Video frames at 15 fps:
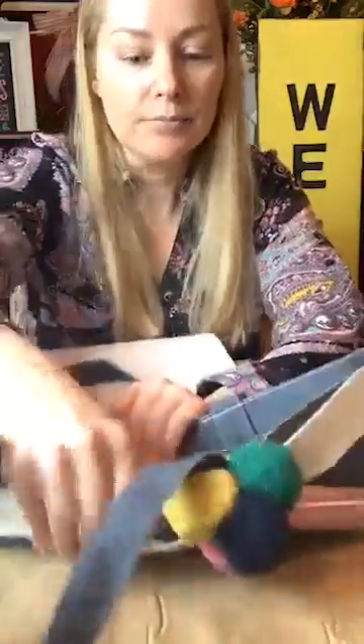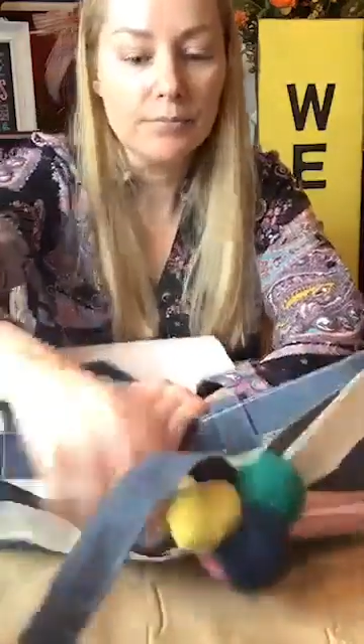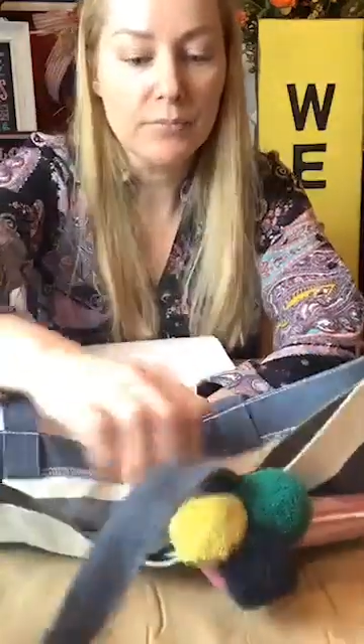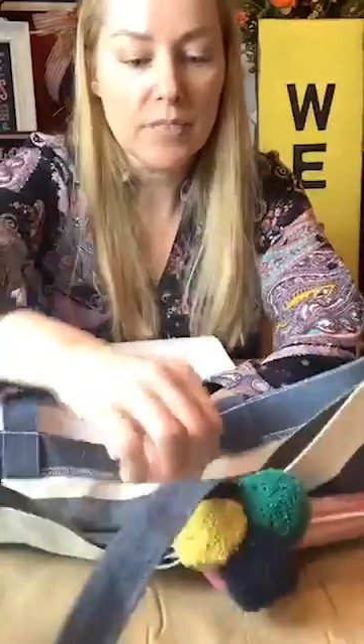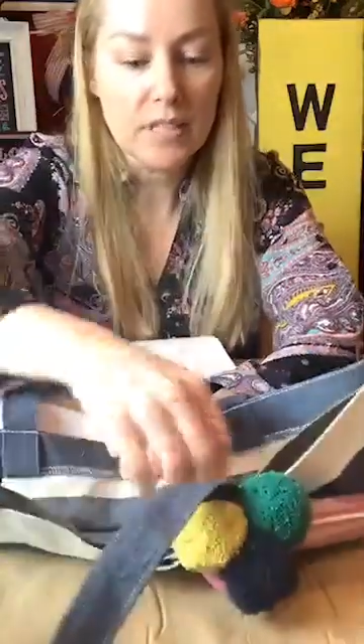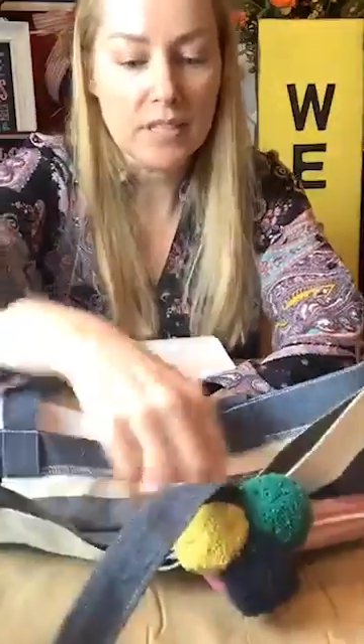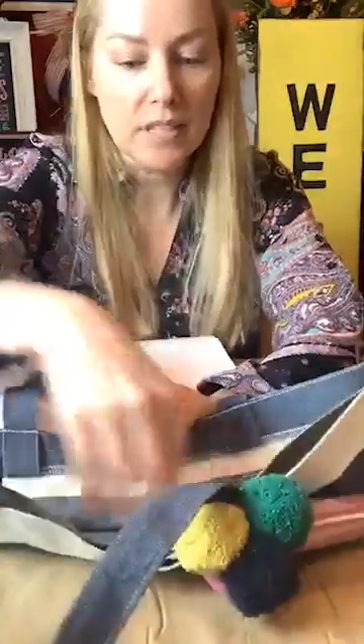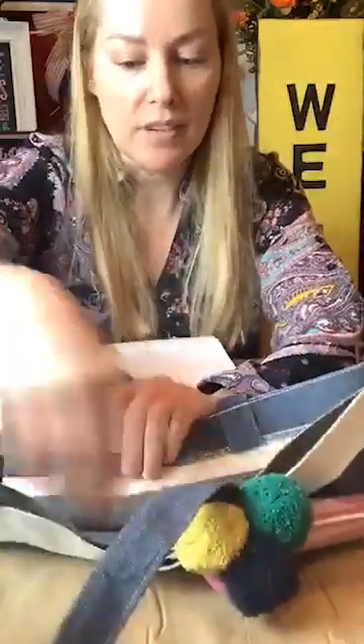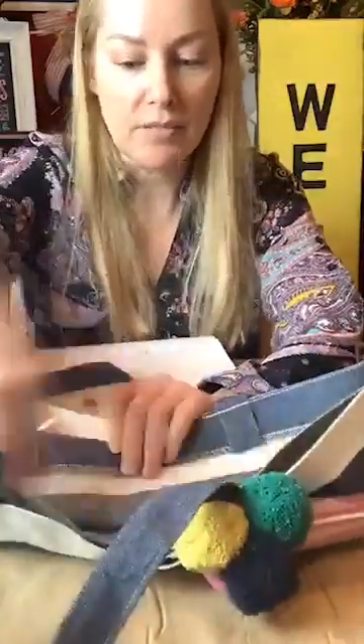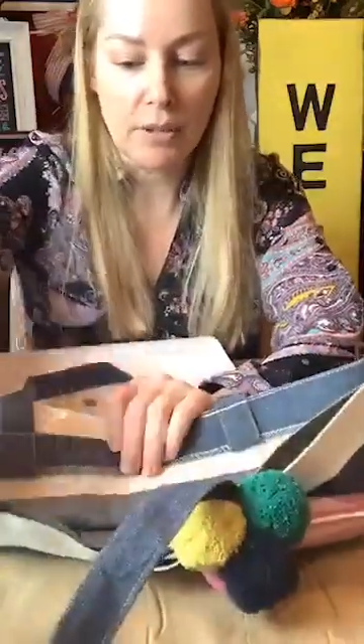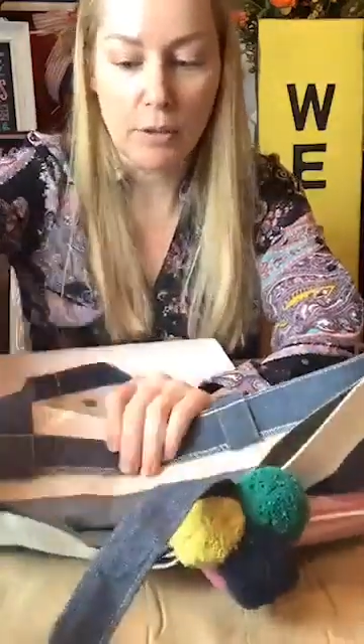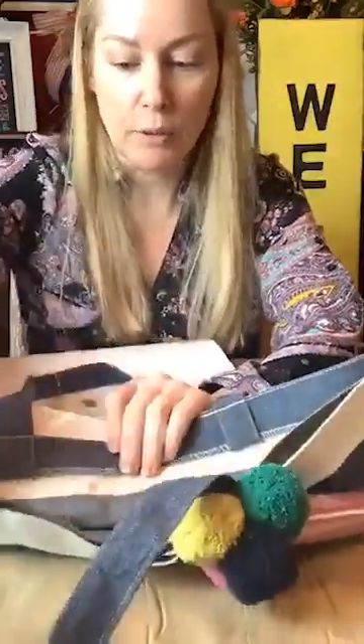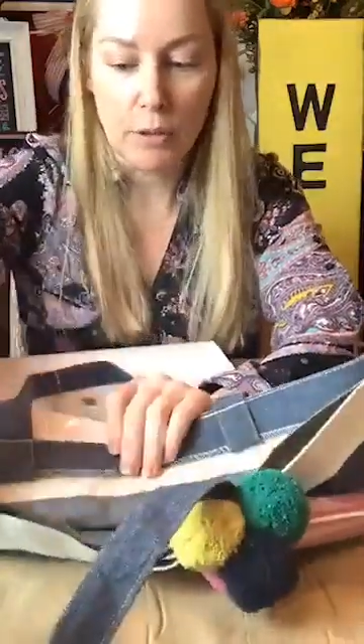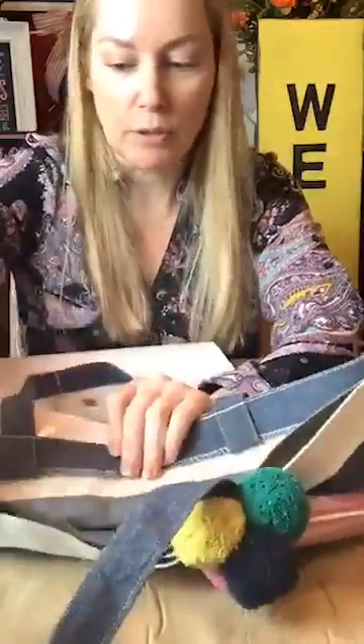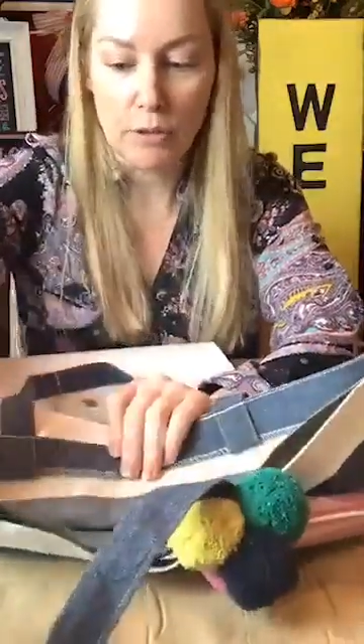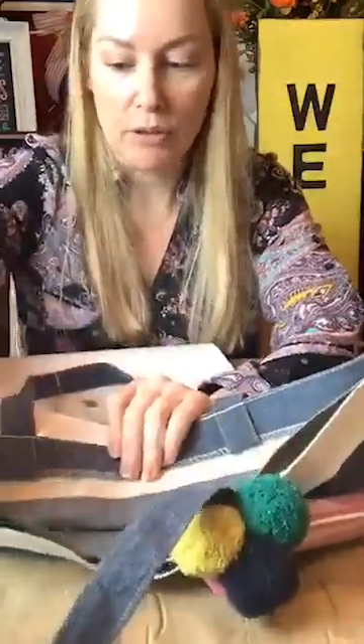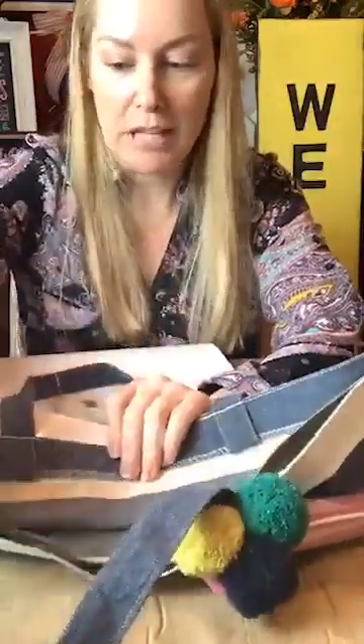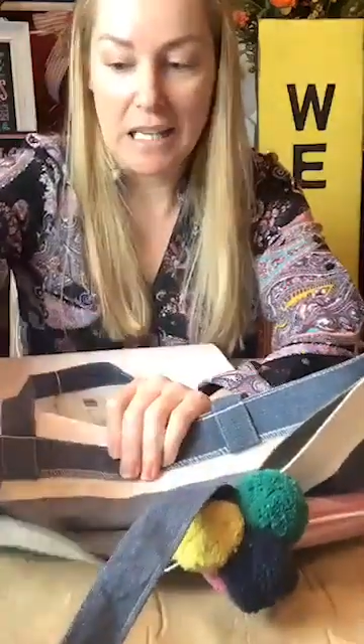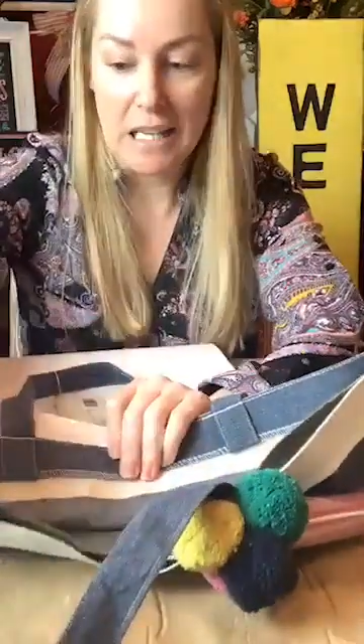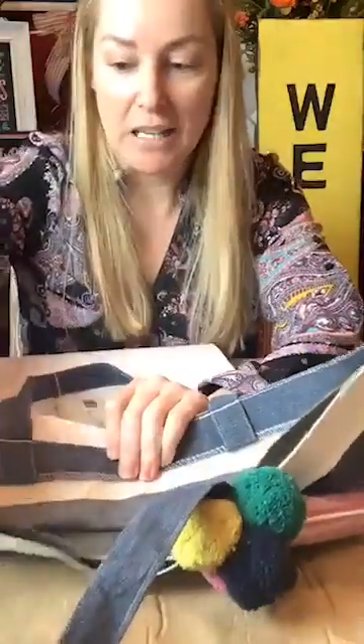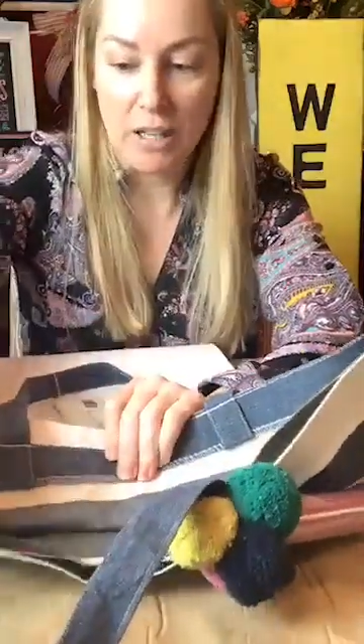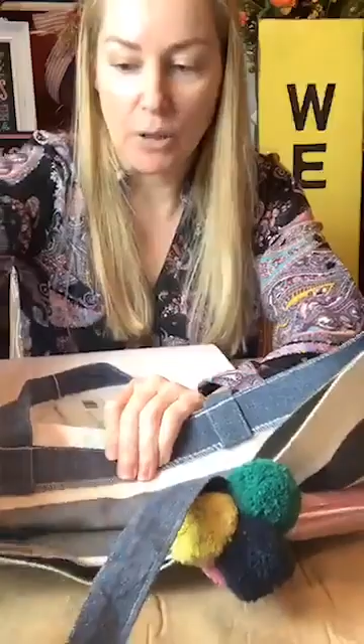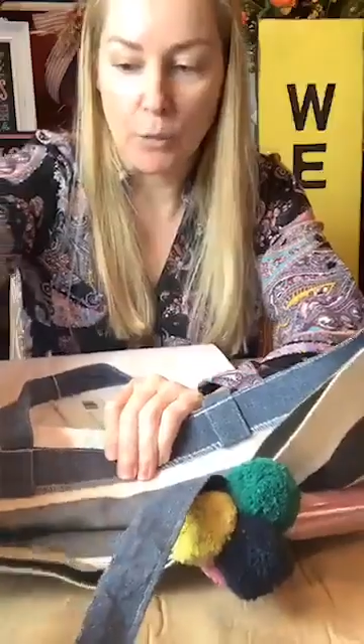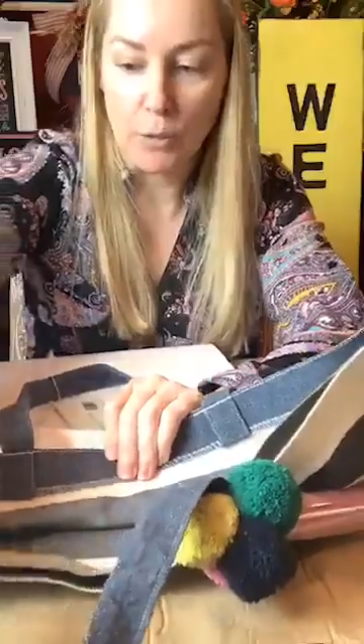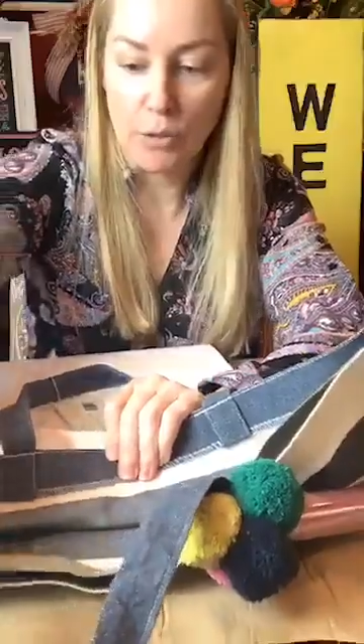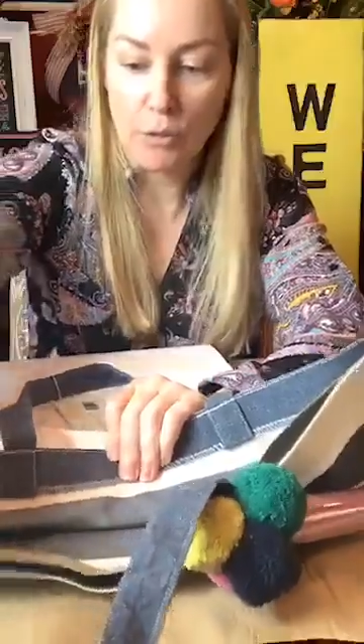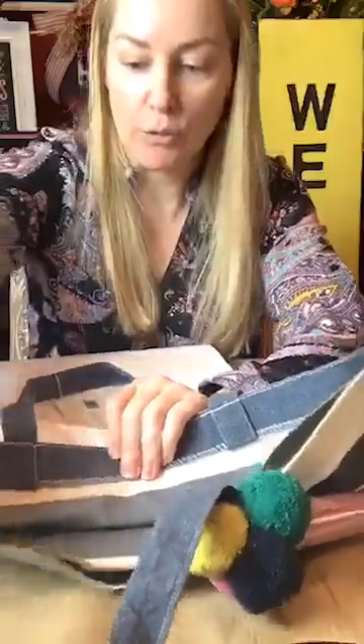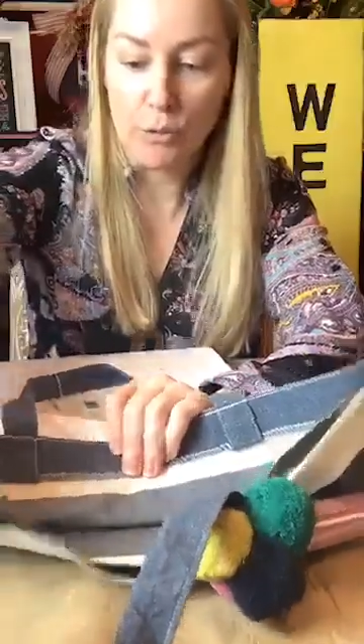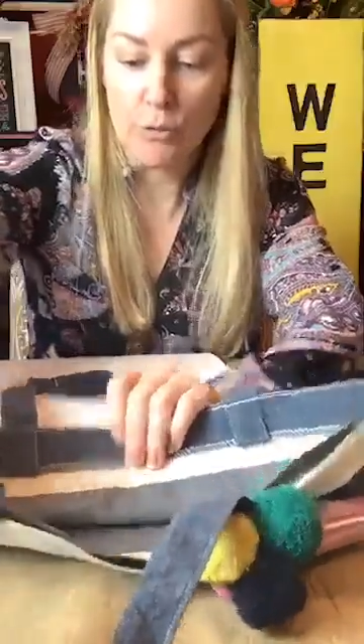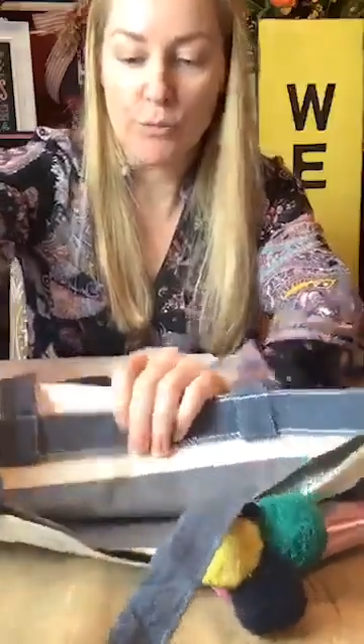stuff the ink going
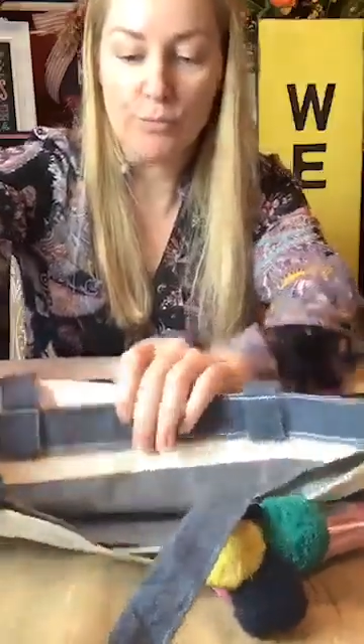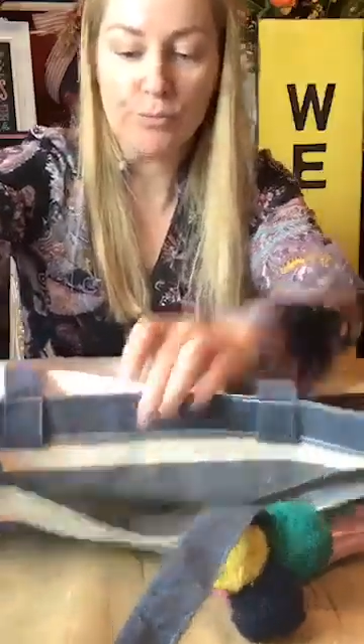through.